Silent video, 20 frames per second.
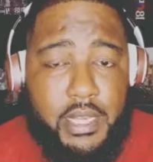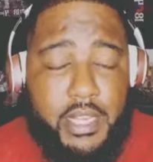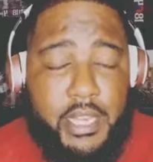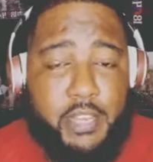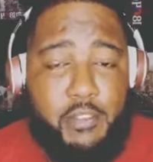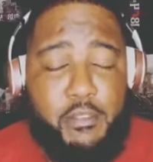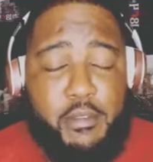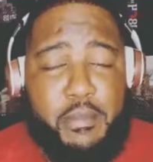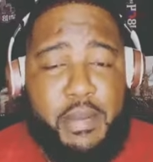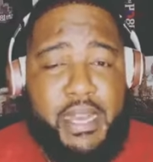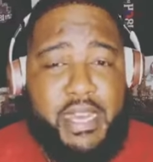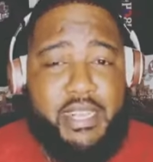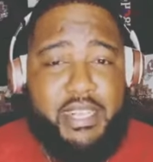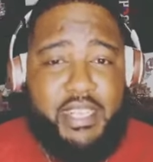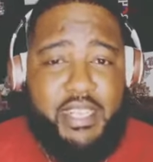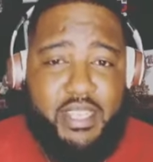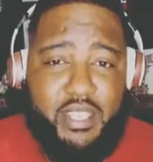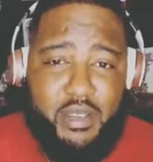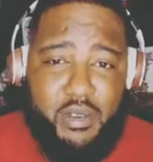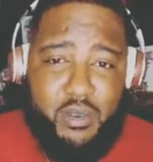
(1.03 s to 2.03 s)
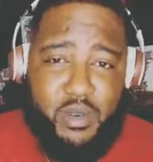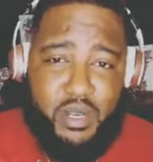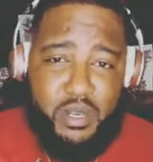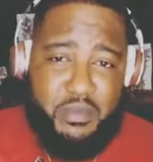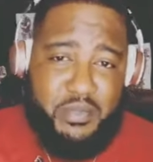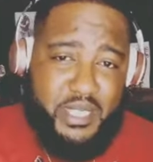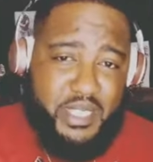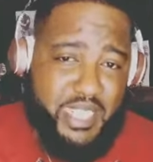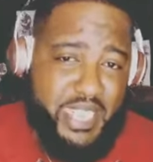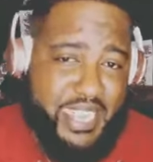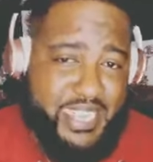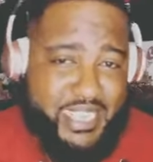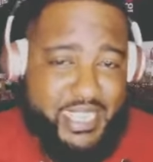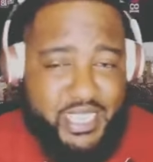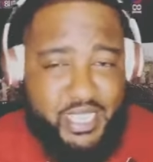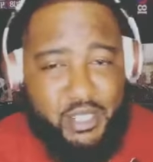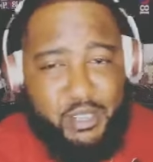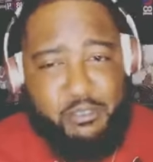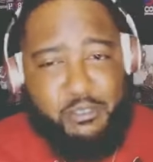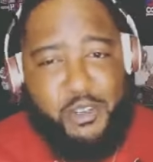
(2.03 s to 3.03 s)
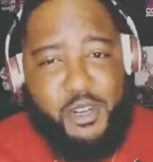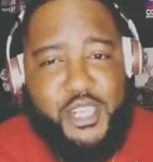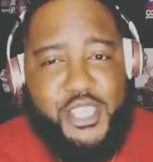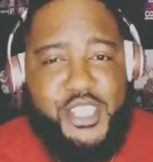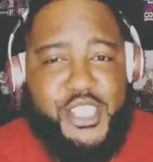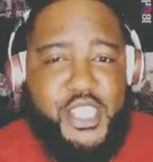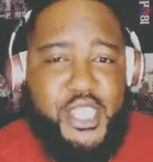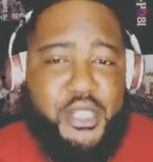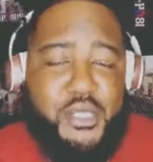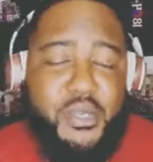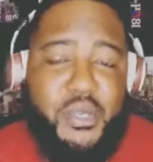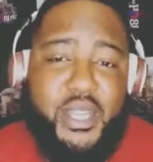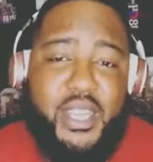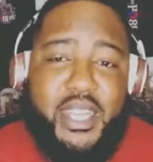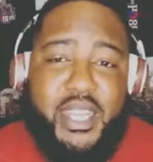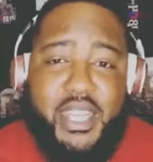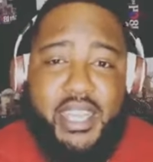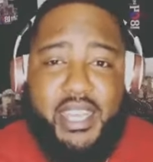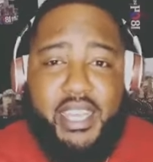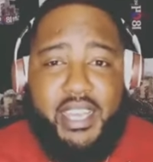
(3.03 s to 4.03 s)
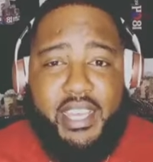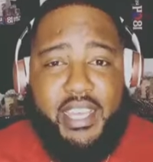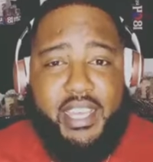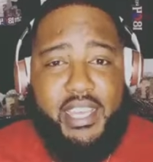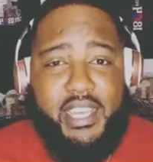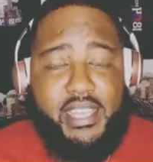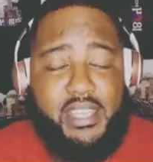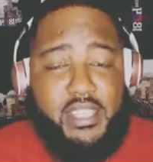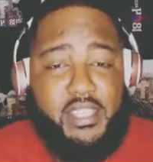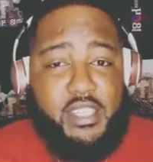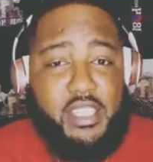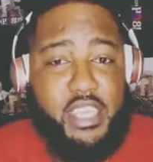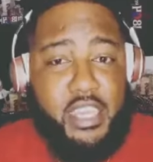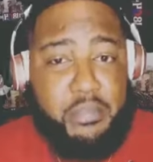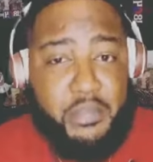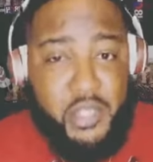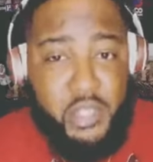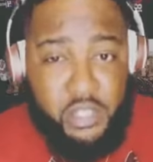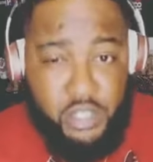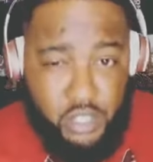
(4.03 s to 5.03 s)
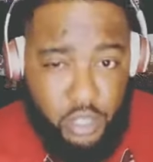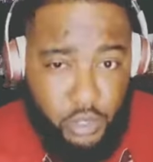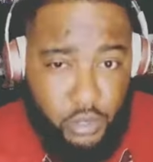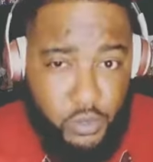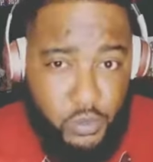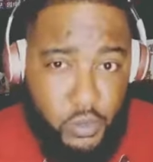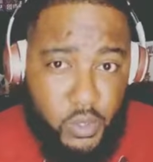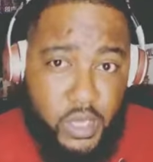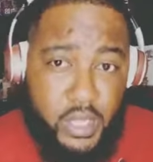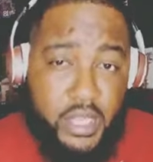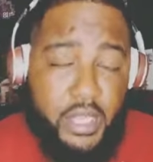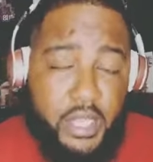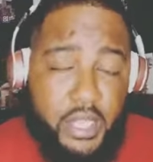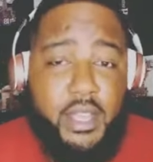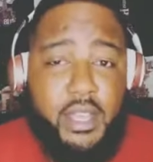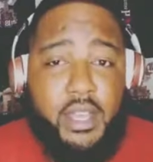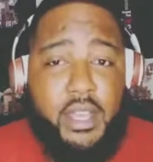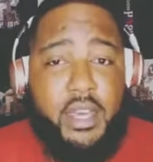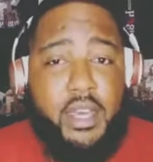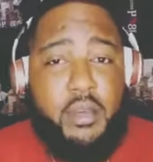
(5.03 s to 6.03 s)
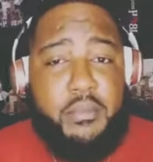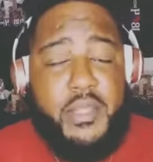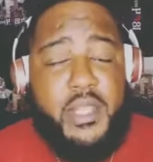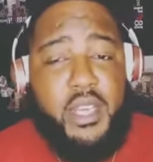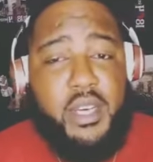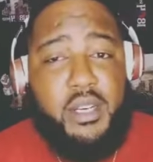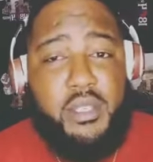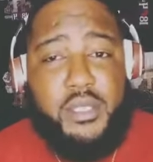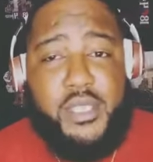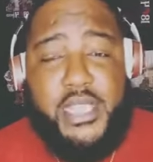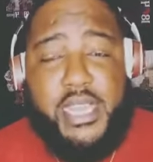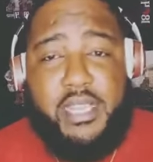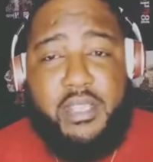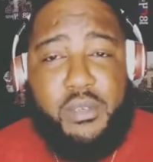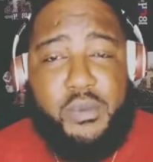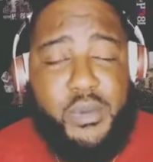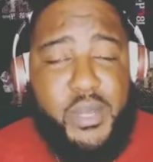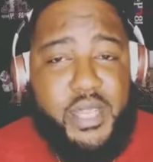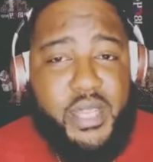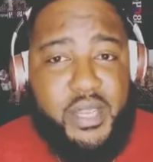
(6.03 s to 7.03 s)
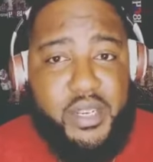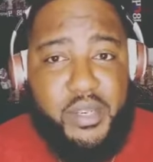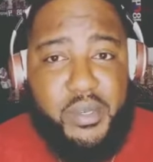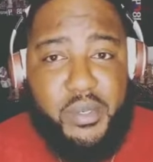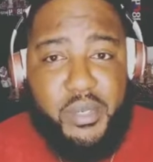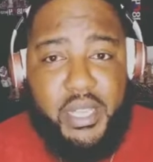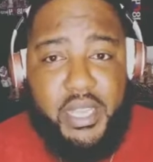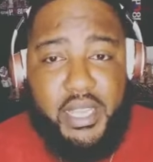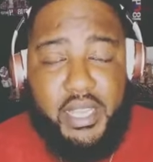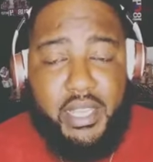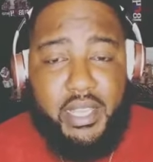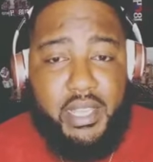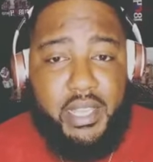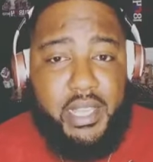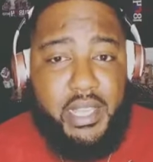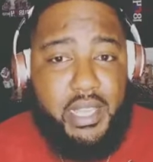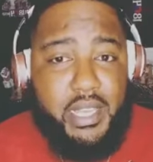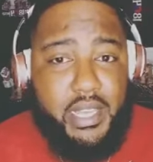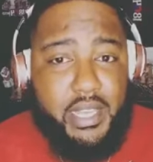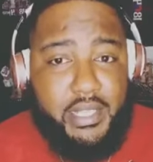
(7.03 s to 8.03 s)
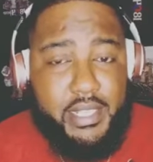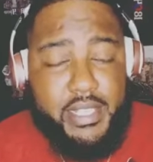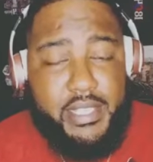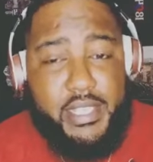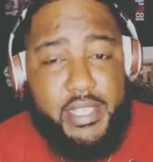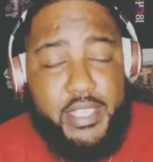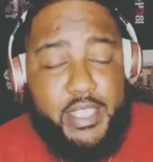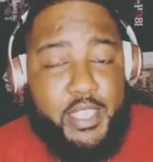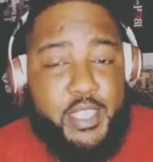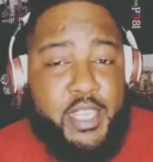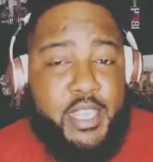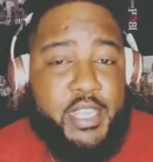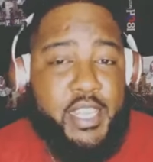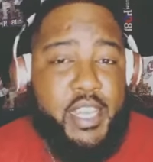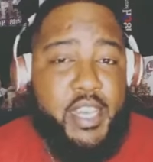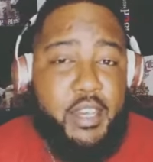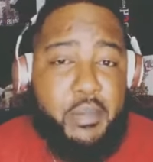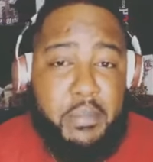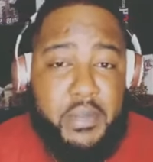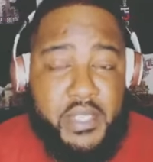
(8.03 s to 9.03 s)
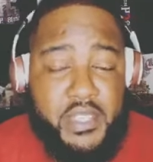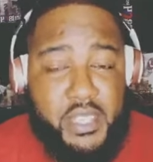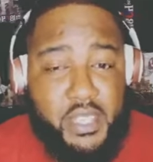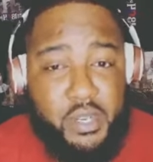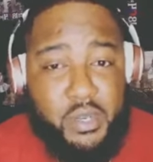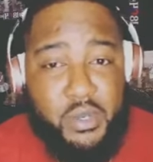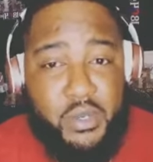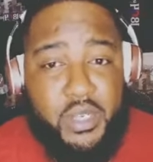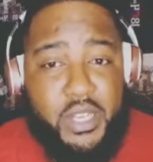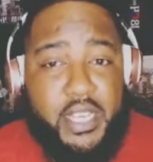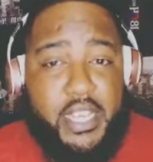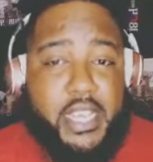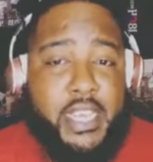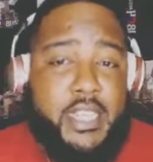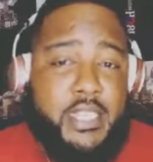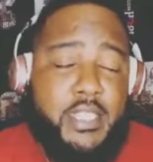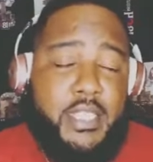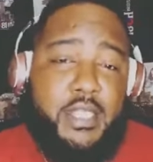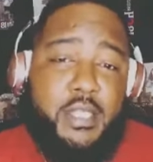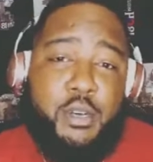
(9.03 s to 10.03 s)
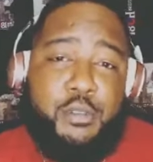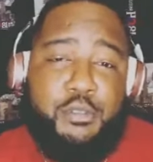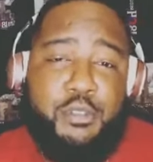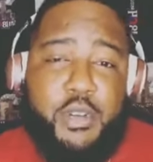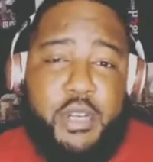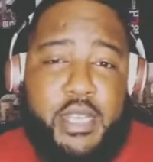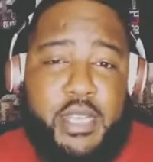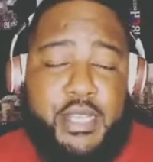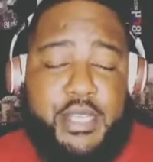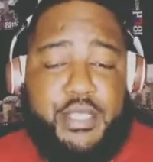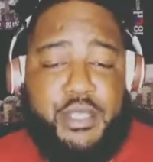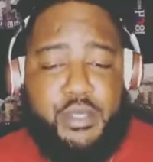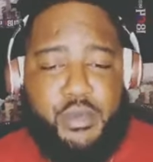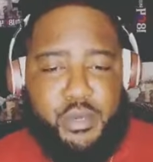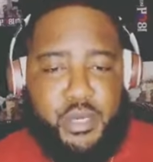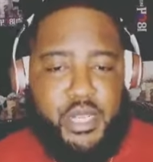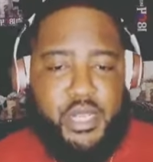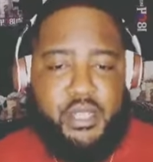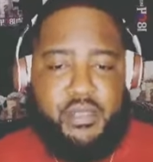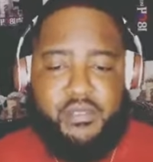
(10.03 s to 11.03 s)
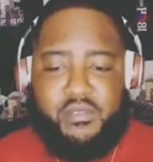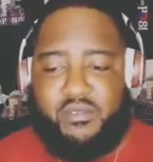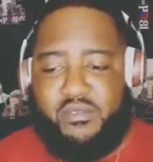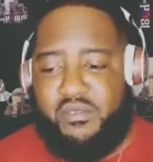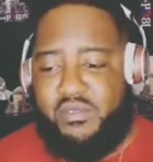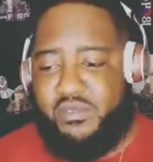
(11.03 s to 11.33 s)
Hey, everybody. Welcome to the 1804 Show, Chapter 2. I'm your host, Dollar Will, and this is another episode of 1804 History.